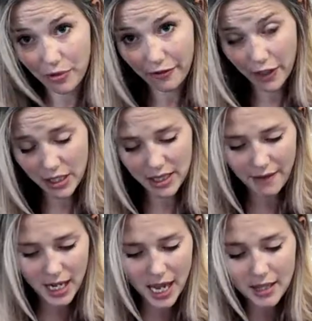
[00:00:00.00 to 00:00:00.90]
prefer
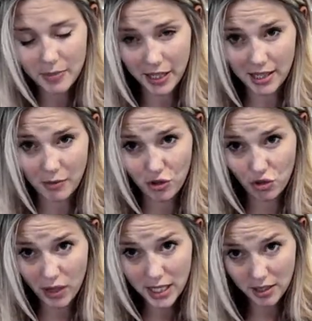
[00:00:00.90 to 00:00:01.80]
7/8 because I'm
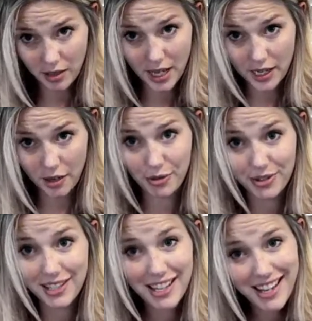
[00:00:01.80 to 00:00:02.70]
short, so that
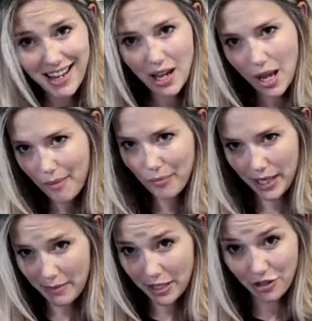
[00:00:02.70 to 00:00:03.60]
goes
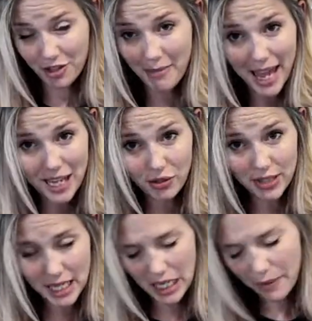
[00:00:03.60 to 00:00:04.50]
pretty much to my
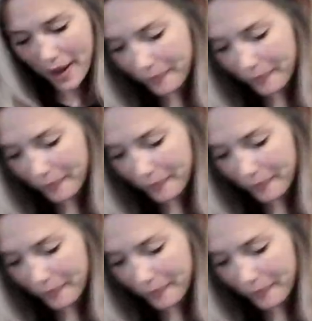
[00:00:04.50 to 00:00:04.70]
ankles anyway.